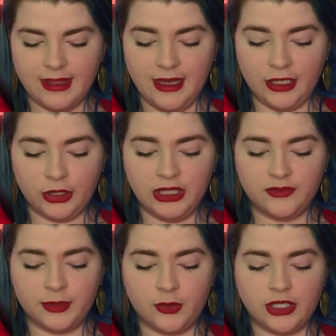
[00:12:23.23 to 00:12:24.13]
I couldn't even
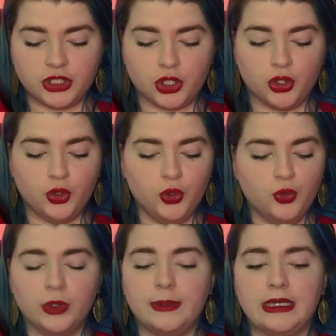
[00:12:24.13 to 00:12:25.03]
be quite sure who
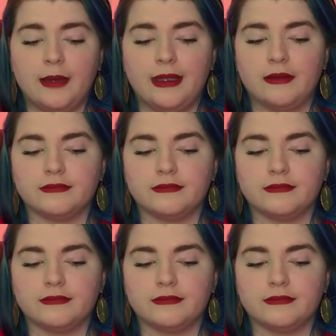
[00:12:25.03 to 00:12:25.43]
would be coming."